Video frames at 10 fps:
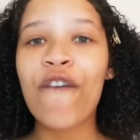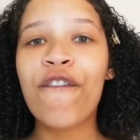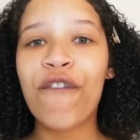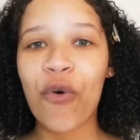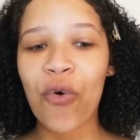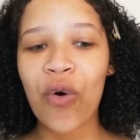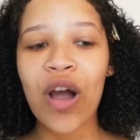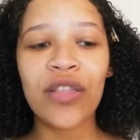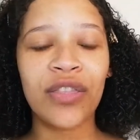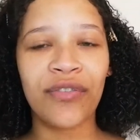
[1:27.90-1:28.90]
for
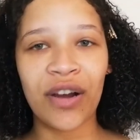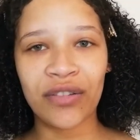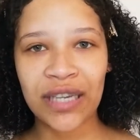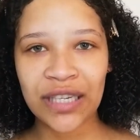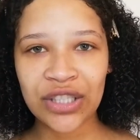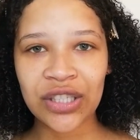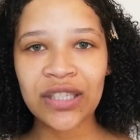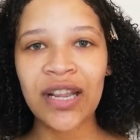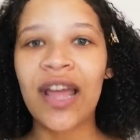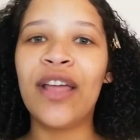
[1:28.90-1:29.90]
the foundation
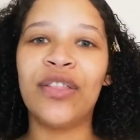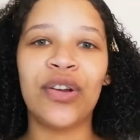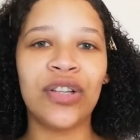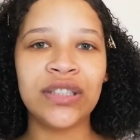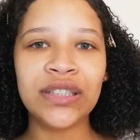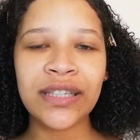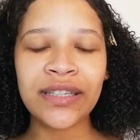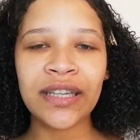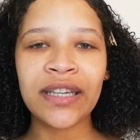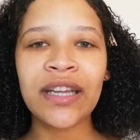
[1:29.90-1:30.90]
and the
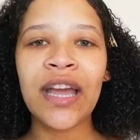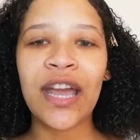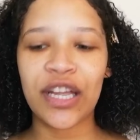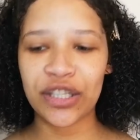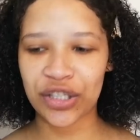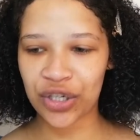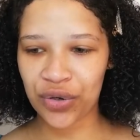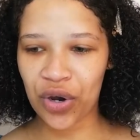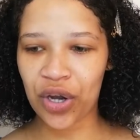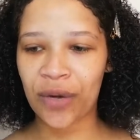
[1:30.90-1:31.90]
concealer and
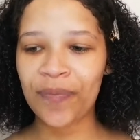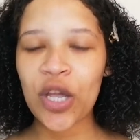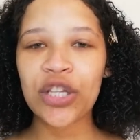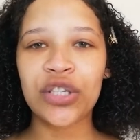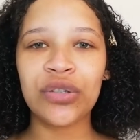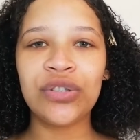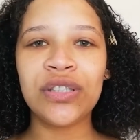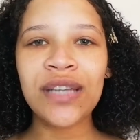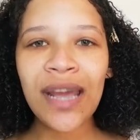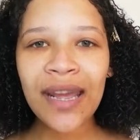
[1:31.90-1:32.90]
so on. So
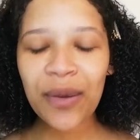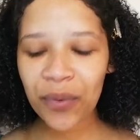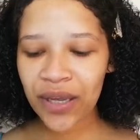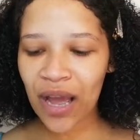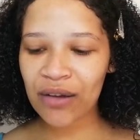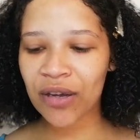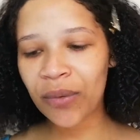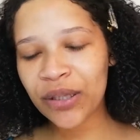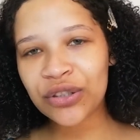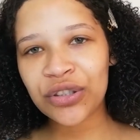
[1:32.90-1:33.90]
today we are
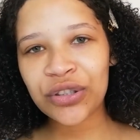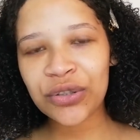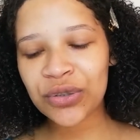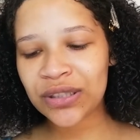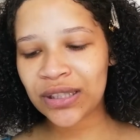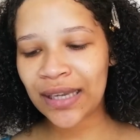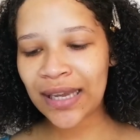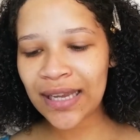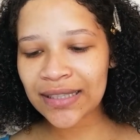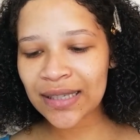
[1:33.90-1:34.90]
going to use the
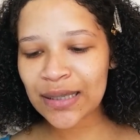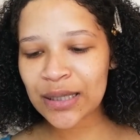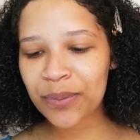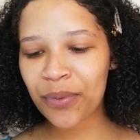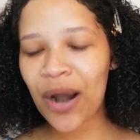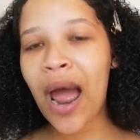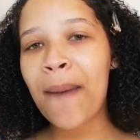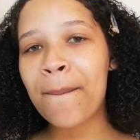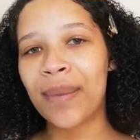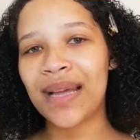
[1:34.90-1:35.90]
Essence
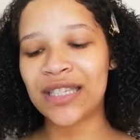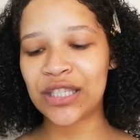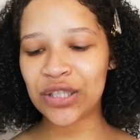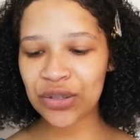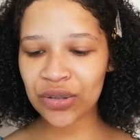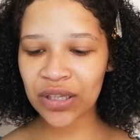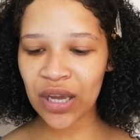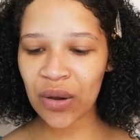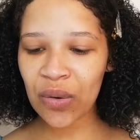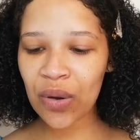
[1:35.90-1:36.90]
Prime Plus
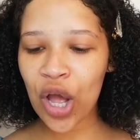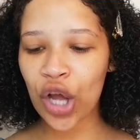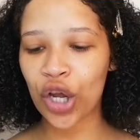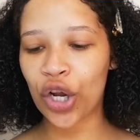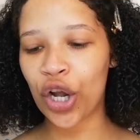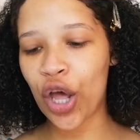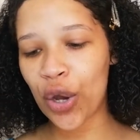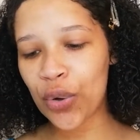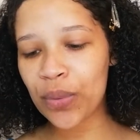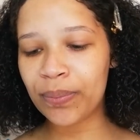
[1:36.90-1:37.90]
Studio
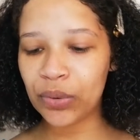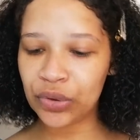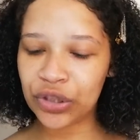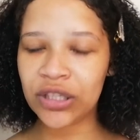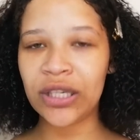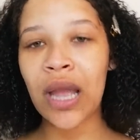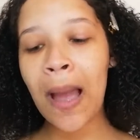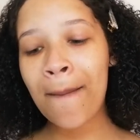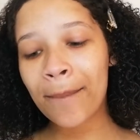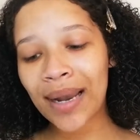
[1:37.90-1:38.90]
Glow Boosting
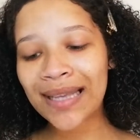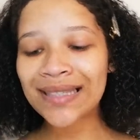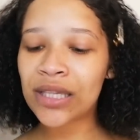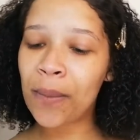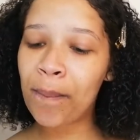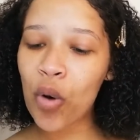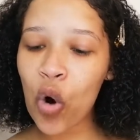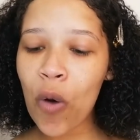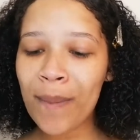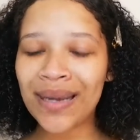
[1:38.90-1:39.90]
Plus
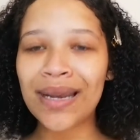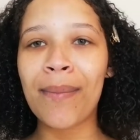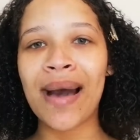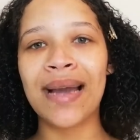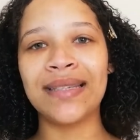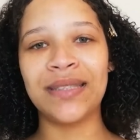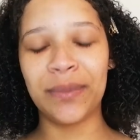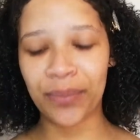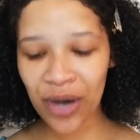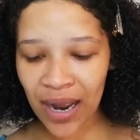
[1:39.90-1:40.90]
Pore Minimizing
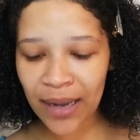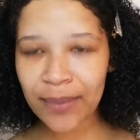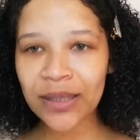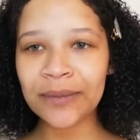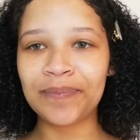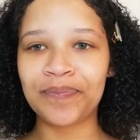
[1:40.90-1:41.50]
Primer,